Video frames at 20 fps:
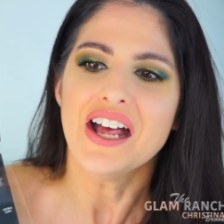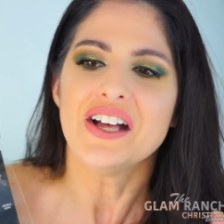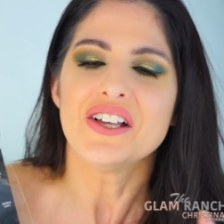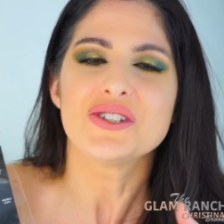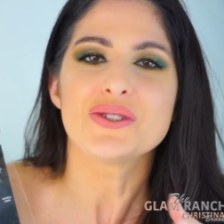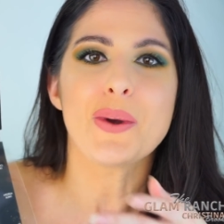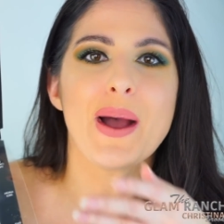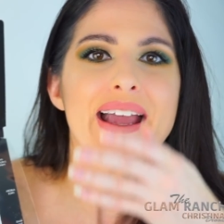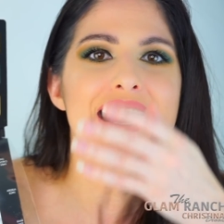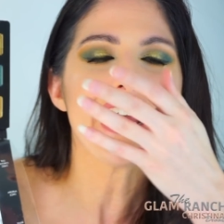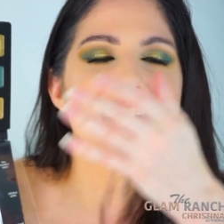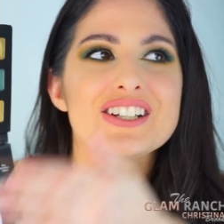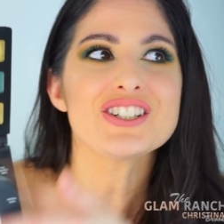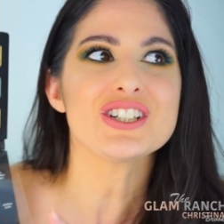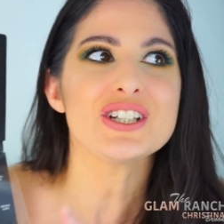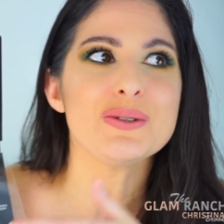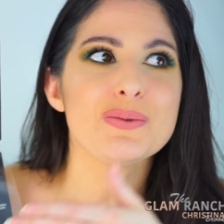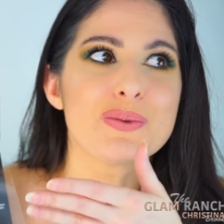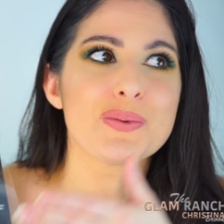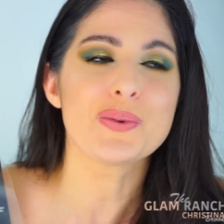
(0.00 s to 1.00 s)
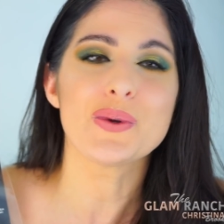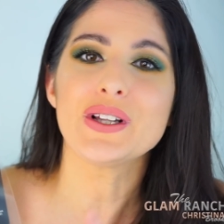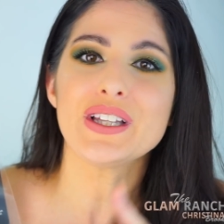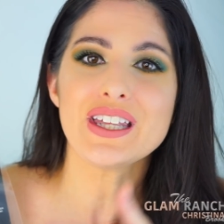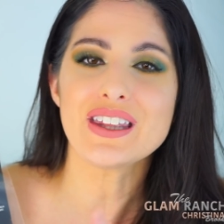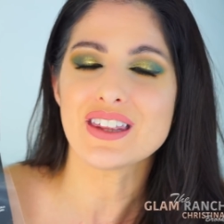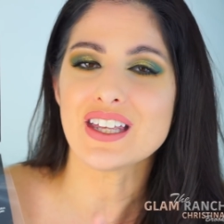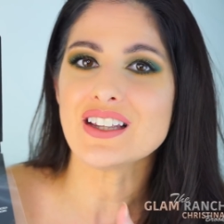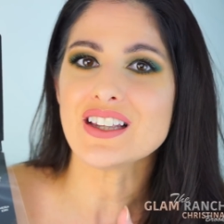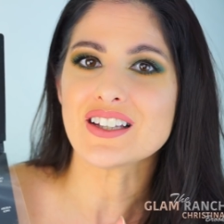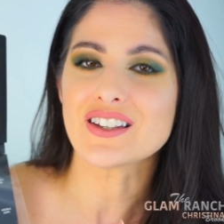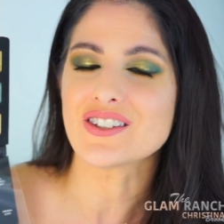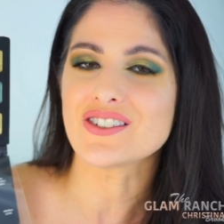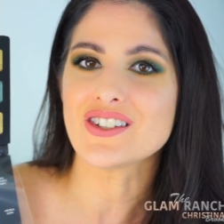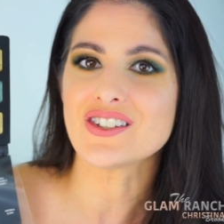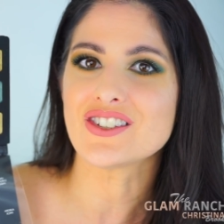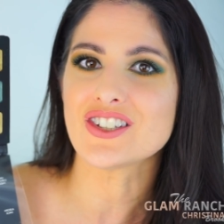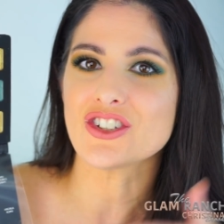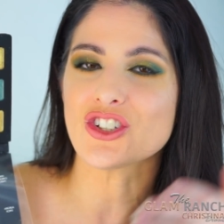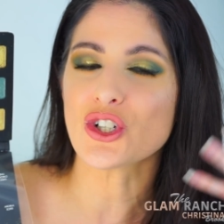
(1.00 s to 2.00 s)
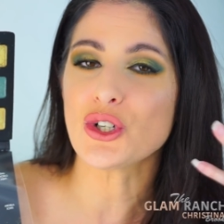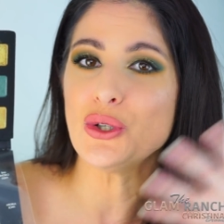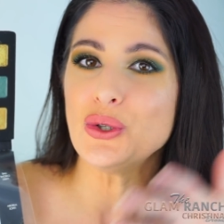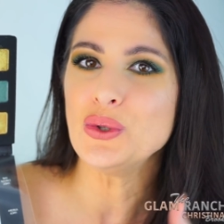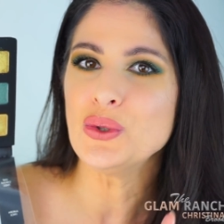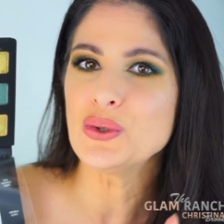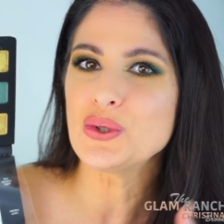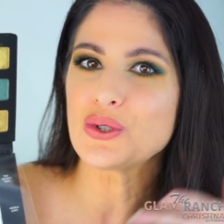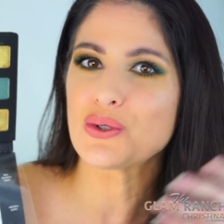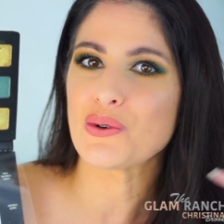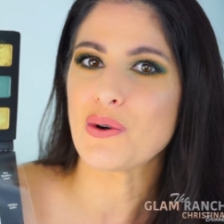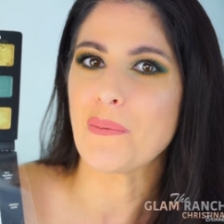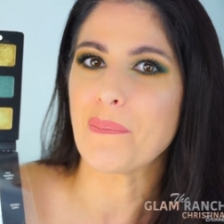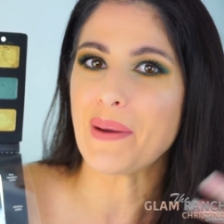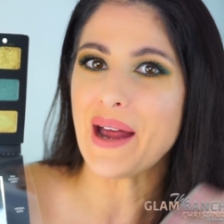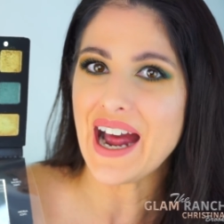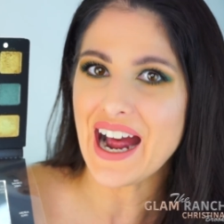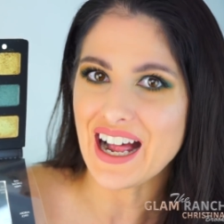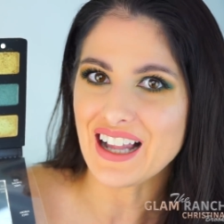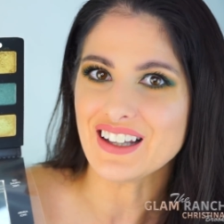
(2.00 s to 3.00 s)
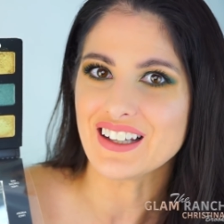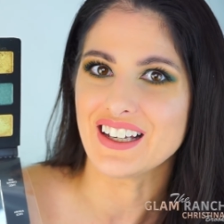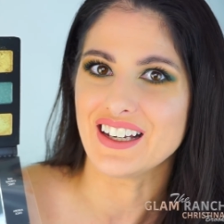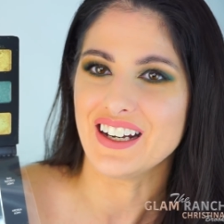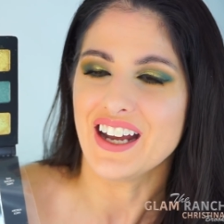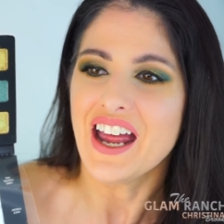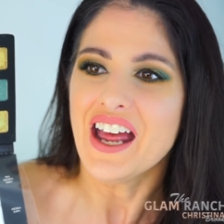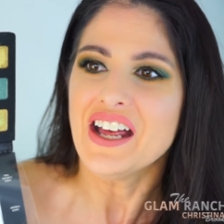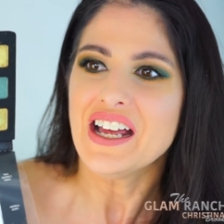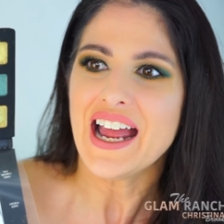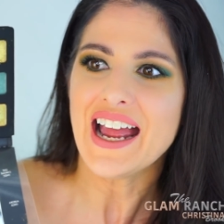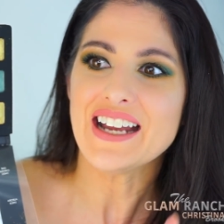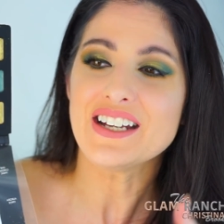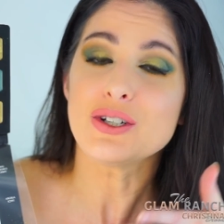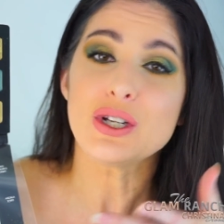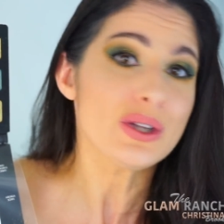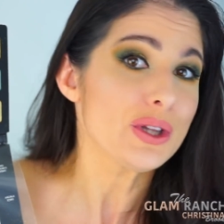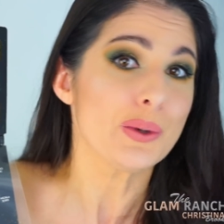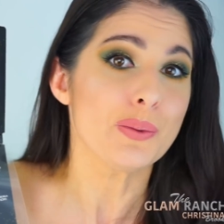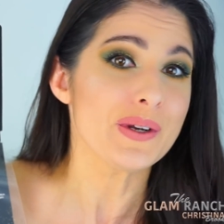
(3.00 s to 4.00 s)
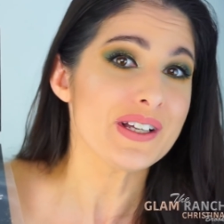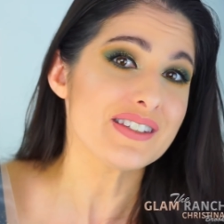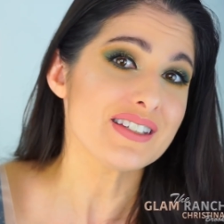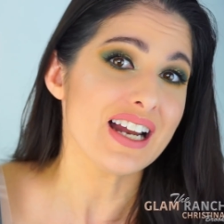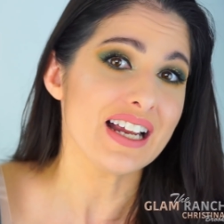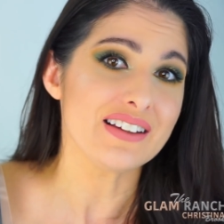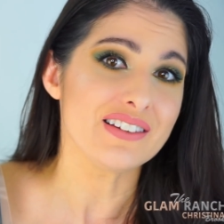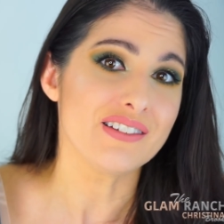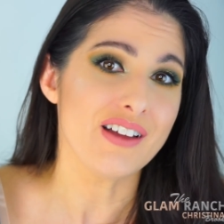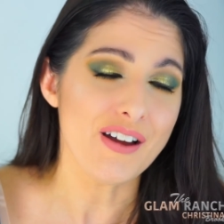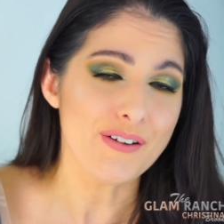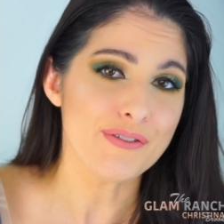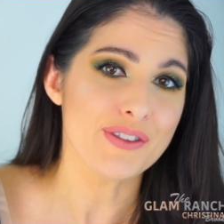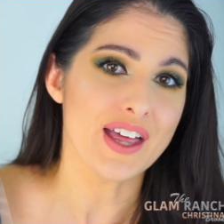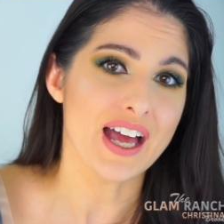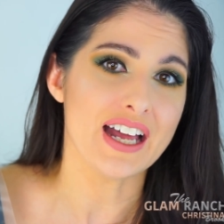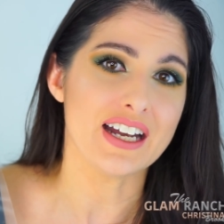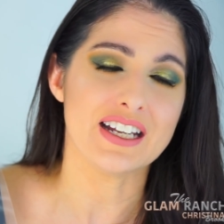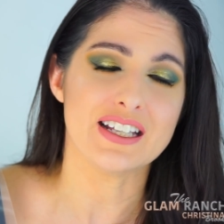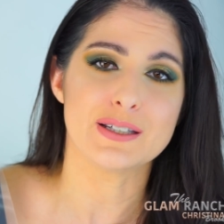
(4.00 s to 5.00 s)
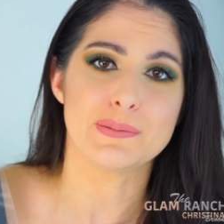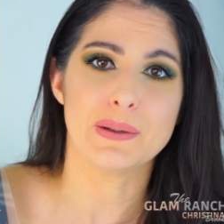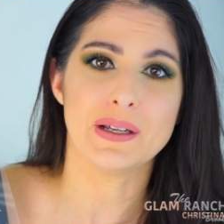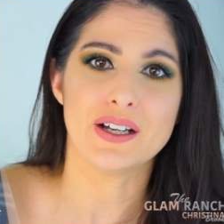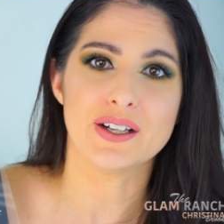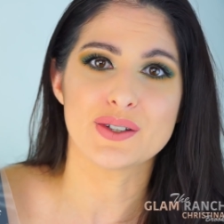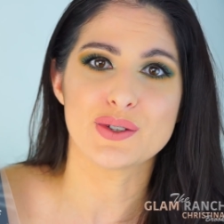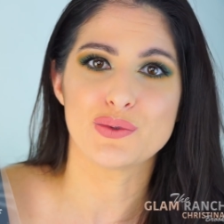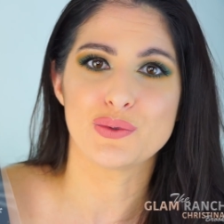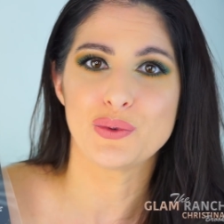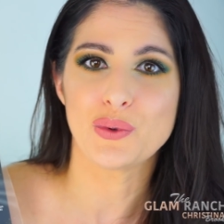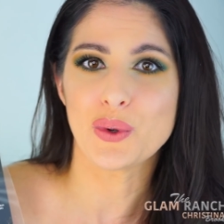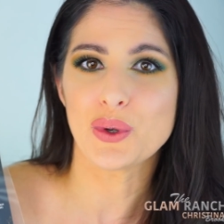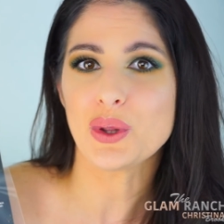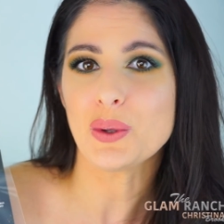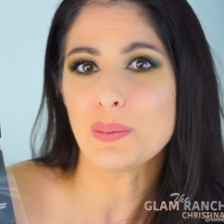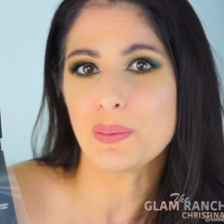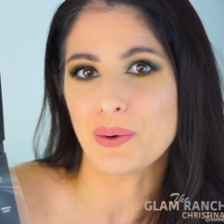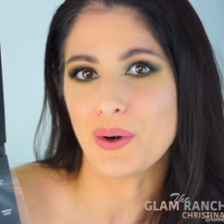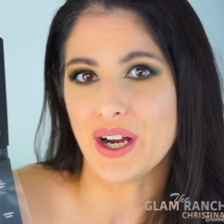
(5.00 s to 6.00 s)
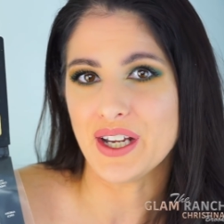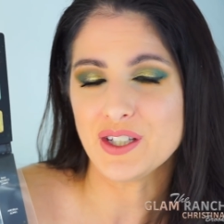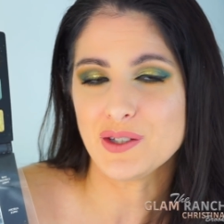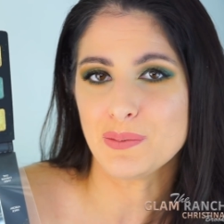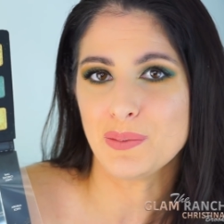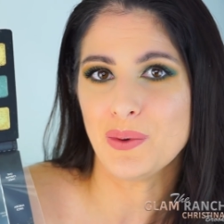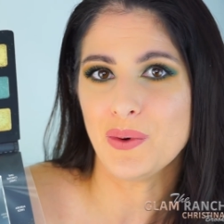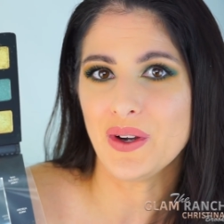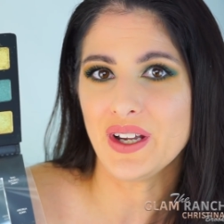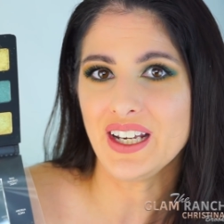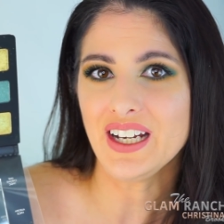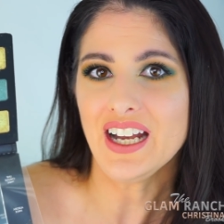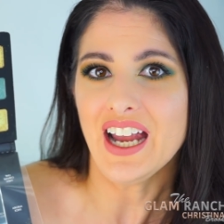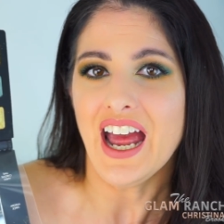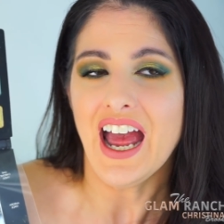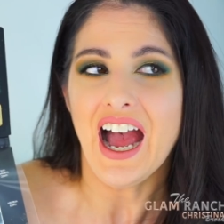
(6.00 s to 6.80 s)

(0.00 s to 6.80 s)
So I actually really think that this is such a neutral palette, and the reason I love that is because for the price point,